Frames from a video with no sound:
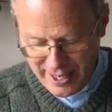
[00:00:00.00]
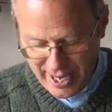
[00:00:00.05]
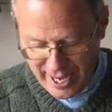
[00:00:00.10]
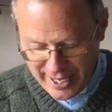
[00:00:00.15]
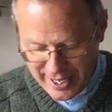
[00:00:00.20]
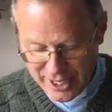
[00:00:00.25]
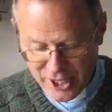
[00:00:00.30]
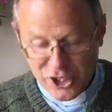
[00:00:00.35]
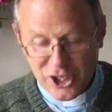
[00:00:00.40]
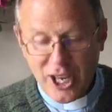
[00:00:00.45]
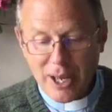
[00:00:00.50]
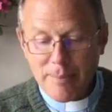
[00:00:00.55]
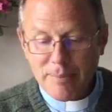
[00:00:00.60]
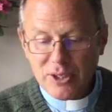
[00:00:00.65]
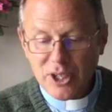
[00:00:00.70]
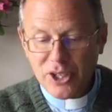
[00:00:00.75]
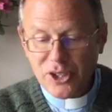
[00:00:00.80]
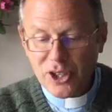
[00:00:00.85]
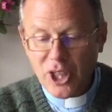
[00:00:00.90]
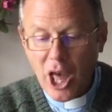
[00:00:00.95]
And it
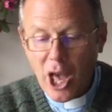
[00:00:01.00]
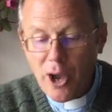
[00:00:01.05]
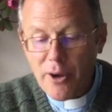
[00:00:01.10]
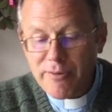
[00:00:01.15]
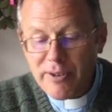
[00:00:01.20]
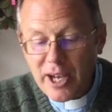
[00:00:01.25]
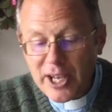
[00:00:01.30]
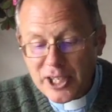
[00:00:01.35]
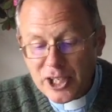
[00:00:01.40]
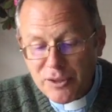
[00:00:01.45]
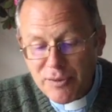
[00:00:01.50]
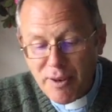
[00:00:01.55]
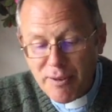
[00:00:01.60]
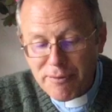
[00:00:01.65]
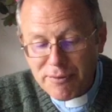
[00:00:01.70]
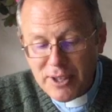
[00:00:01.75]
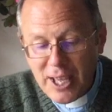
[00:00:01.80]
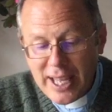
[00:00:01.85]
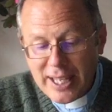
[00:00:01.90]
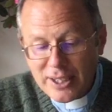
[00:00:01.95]
seems as though, verse
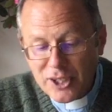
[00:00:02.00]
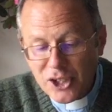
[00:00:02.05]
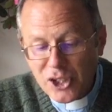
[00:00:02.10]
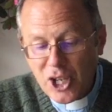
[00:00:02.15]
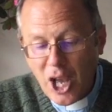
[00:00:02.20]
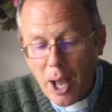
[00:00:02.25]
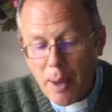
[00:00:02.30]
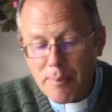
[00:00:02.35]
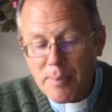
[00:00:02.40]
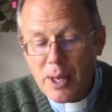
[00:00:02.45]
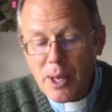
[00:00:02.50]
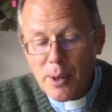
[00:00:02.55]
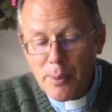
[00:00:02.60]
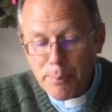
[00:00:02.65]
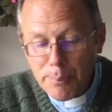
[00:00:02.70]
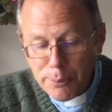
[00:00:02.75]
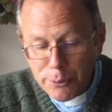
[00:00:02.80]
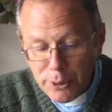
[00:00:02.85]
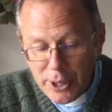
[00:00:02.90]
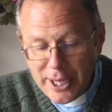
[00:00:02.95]
15, some
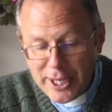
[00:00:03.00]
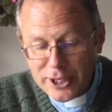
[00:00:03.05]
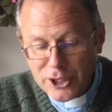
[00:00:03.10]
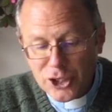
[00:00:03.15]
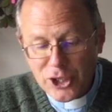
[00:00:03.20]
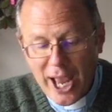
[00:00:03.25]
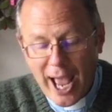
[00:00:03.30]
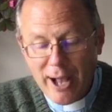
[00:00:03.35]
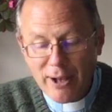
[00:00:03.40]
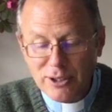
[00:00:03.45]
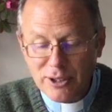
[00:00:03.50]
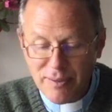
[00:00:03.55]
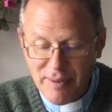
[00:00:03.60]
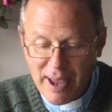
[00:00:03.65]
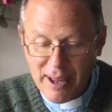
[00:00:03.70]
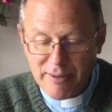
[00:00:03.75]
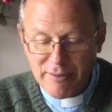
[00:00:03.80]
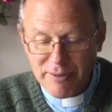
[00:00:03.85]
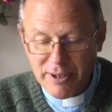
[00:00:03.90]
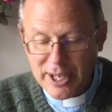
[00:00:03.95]
preach out of
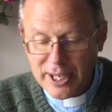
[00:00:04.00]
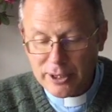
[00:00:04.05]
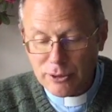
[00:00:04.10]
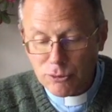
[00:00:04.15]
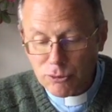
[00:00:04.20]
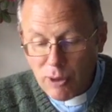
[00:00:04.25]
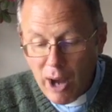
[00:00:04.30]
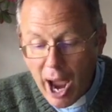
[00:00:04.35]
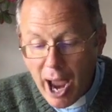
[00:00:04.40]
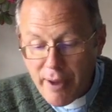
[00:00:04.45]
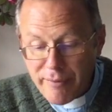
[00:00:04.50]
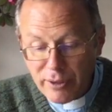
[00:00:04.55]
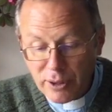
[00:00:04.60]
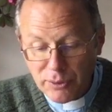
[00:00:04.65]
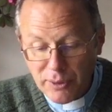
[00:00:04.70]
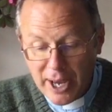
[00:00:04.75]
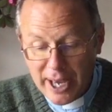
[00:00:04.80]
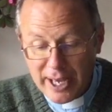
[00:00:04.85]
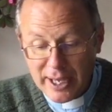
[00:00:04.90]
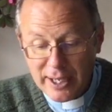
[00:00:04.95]
envy and
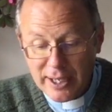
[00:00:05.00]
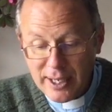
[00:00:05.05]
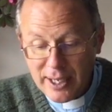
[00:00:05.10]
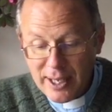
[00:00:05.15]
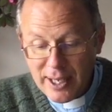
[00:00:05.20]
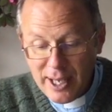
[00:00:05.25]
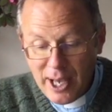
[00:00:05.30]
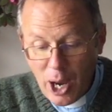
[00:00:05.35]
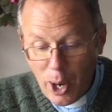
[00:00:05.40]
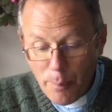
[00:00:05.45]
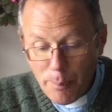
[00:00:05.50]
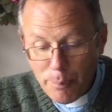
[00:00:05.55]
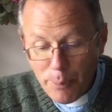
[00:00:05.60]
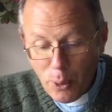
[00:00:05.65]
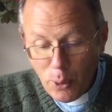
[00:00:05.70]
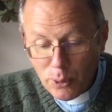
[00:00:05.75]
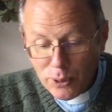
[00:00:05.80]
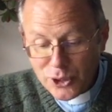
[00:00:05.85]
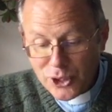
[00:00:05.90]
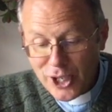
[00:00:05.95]
rivalry. And
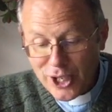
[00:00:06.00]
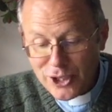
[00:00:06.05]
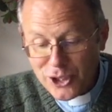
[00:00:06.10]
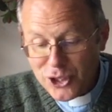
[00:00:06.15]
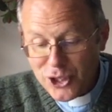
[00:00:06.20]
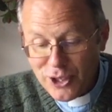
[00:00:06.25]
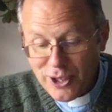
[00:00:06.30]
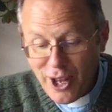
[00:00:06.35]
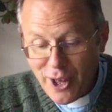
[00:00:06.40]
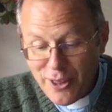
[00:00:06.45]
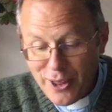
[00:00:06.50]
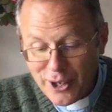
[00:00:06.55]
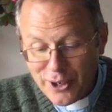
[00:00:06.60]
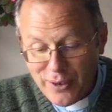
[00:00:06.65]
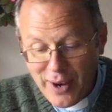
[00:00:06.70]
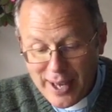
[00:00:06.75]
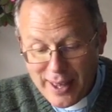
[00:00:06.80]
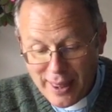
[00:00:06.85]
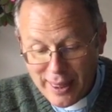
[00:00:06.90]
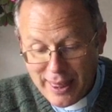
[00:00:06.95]
Paul says, do you know the
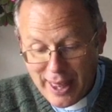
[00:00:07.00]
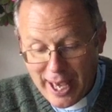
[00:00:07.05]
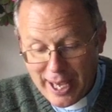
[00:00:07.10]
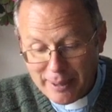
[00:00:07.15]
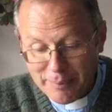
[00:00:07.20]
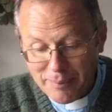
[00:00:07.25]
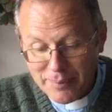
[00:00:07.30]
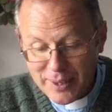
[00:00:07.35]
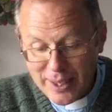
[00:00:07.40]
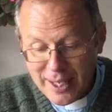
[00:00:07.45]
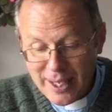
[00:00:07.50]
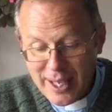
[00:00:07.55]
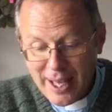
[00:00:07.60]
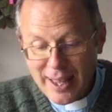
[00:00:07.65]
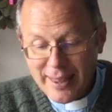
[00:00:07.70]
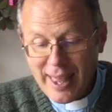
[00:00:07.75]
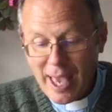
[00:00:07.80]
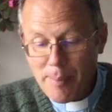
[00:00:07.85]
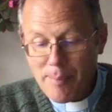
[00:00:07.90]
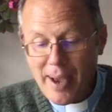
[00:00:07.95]
great thing?
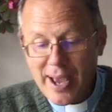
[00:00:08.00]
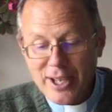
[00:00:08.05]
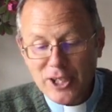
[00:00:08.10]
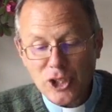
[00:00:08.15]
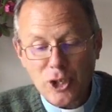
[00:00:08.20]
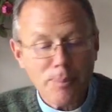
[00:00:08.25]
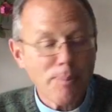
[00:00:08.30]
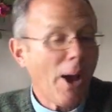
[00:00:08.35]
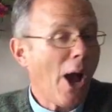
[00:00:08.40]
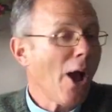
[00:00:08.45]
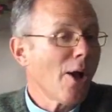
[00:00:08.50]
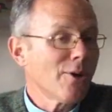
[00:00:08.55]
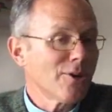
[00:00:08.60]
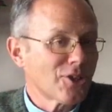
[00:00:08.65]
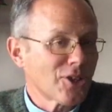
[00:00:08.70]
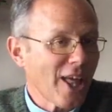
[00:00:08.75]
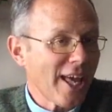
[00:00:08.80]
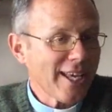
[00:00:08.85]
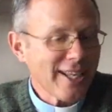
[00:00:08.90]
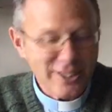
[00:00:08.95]
They may
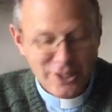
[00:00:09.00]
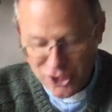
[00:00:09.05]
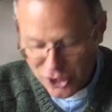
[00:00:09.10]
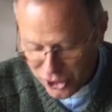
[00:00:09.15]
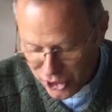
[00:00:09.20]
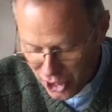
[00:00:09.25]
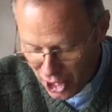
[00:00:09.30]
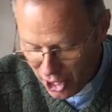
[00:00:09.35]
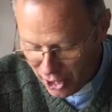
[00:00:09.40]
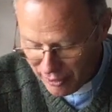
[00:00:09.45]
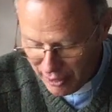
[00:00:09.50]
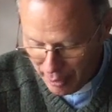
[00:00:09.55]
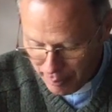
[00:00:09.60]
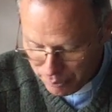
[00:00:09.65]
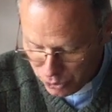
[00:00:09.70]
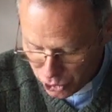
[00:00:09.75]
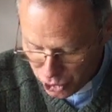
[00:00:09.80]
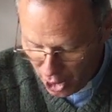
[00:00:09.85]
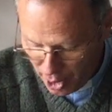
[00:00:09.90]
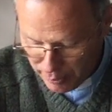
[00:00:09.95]
suppose they can stir
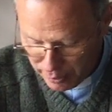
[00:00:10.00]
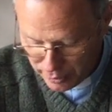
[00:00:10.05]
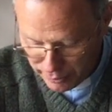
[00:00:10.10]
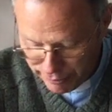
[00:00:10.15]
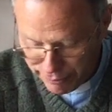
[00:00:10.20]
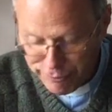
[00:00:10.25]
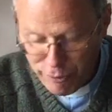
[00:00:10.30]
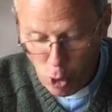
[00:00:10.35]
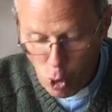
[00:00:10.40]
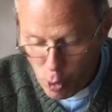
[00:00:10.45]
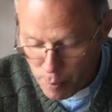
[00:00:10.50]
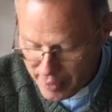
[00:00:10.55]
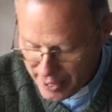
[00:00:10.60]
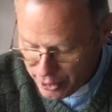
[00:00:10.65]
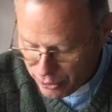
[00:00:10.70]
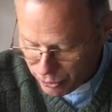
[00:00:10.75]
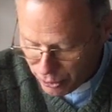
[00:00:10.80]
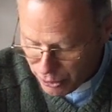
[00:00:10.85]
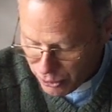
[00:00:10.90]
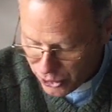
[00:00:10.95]
up trouble for
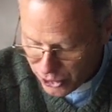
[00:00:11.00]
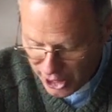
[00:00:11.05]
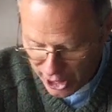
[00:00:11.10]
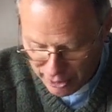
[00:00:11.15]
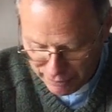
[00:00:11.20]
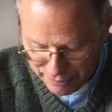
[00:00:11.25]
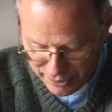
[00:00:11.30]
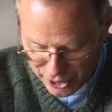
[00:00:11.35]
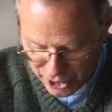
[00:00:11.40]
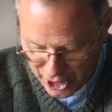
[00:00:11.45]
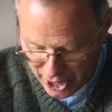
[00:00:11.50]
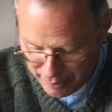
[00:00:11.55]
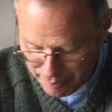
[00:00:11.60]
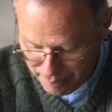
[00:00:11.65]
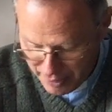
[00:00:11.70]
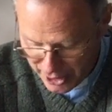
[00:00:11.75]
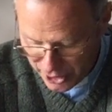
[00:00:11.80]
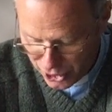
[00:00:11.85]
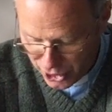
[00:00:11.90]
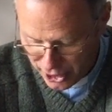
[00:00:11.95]
me through selfish
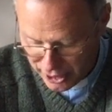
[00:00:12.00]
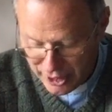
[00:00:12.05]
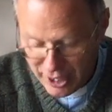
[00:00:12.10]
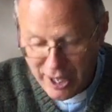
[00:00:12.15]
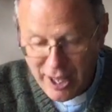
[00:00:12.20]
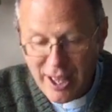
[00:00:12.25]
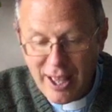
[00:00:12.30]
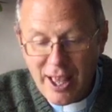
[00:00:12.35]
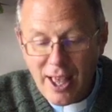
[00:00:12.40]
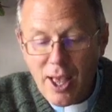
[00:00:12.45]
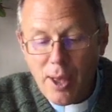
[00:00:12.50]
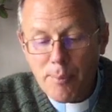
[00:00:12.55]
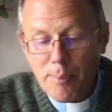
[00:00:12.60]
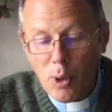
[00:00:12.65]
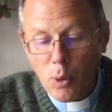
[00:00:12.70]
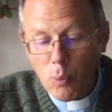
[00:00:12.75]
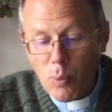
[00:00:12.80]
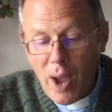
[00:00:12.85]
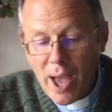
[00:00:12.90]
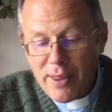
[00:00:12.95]
ambition,
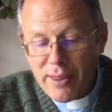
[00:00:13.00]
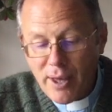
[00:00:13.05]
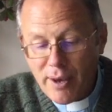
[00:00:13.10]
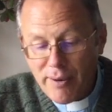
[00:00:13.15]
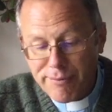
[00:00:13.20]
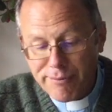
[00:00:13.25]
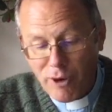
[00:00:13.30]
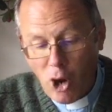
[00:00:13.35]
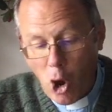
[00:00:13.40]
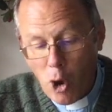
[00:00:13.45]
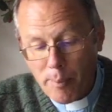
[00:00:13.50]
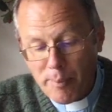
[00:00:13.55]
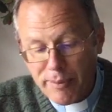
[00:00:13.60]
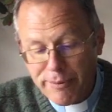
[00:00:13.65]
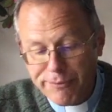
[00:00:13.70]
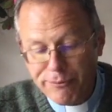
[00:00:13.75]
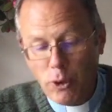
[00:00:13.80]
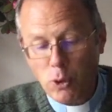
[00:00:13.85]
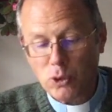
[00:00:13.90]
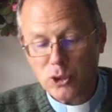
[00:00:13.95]
but whether from
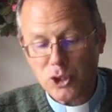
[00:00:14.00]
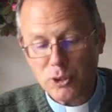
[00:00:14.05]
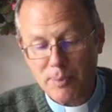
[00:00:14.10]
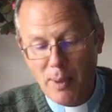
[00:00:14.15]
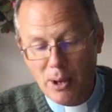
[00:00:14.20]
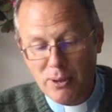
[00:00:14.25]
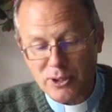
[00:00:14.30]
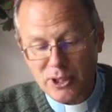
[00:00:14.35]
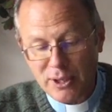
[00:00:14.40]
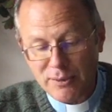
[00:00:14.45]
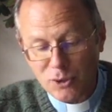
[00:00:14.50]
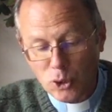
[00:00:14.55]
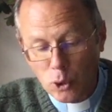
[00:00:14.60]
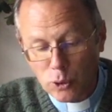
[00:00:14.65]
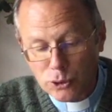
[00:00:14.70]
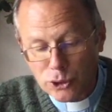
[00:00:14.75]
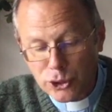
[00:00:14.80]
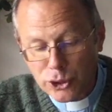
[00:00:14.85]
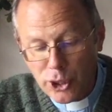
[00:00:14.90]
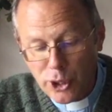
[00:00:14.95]
false motives
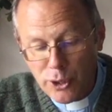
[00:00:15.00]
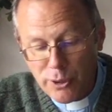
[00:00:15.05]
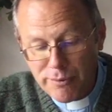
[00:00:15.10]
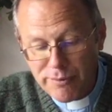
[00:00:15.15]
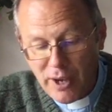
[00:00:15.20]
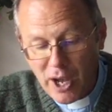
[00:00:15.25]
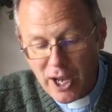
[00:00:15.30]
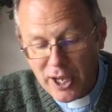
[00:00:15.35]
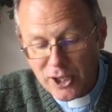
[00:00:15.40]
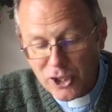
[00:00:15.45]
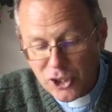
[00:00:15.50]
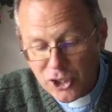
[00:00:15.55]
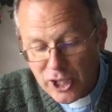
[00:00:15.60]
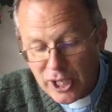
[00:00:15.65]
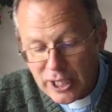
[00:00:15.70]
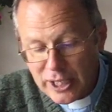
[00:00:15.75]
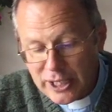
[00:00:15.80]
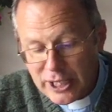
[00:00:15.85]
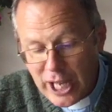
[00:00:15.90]
or true, verse